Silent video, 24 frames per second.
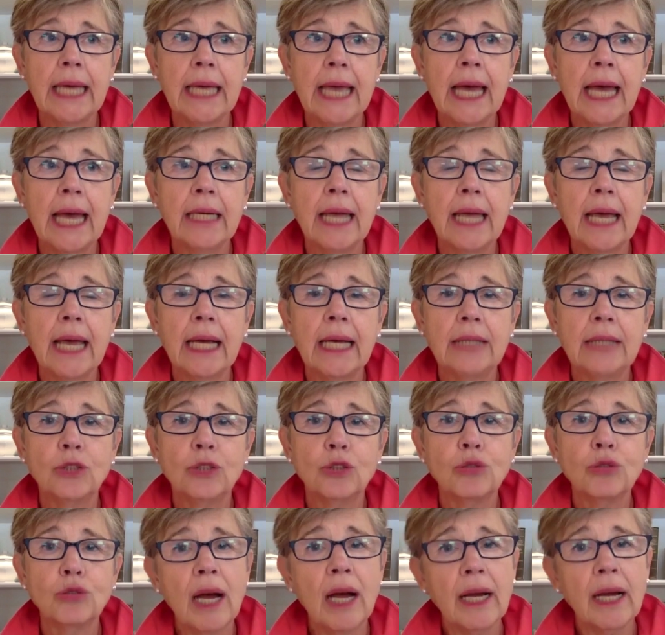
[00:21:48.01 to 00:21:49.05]
and
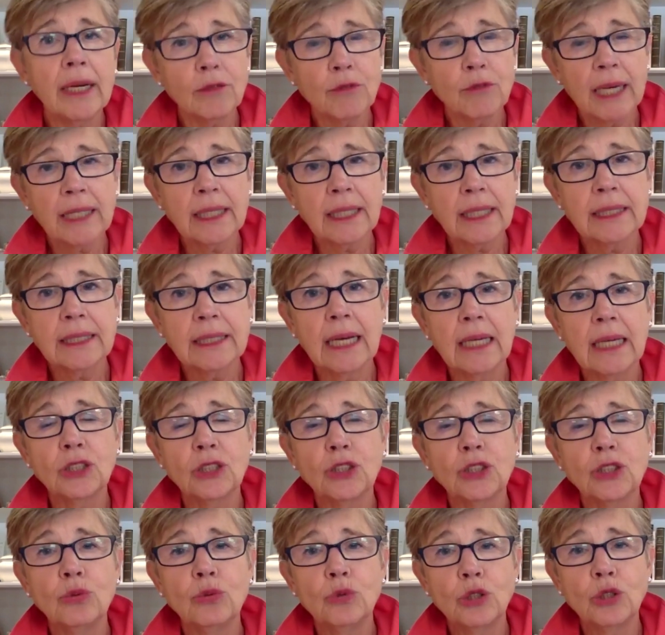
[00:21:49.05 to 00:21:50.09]
and try to
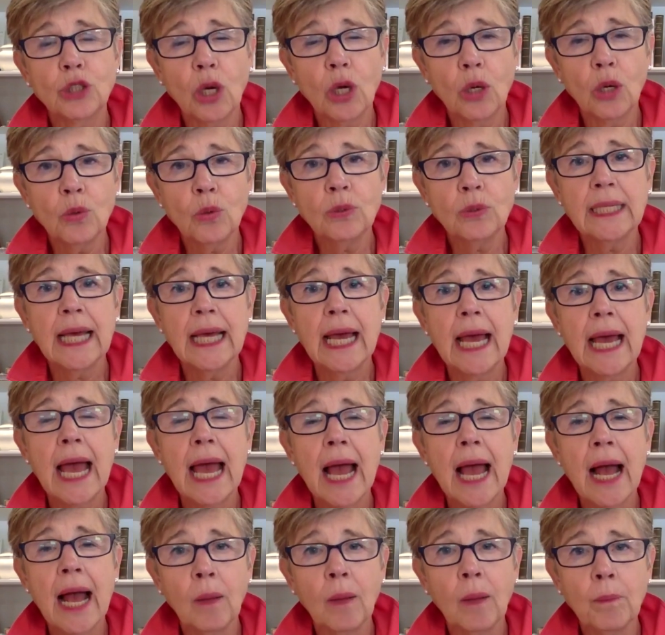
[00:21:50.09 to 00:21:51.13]
recognize you don't
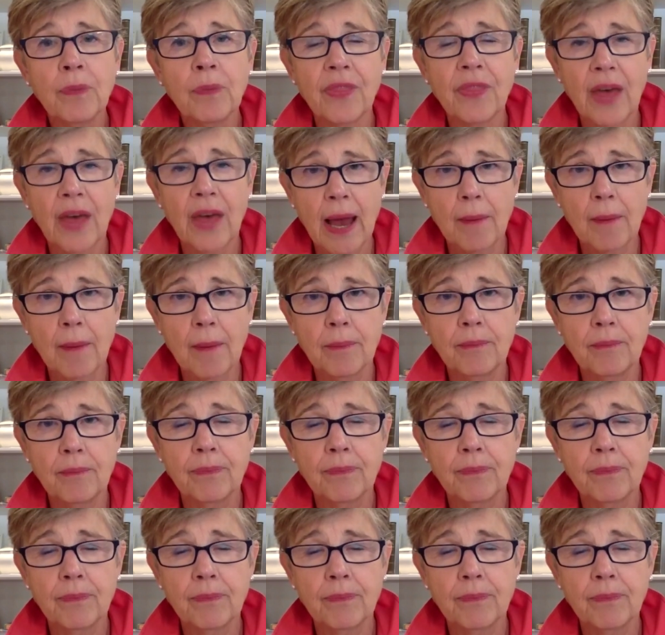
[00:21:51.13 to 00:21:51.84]
help them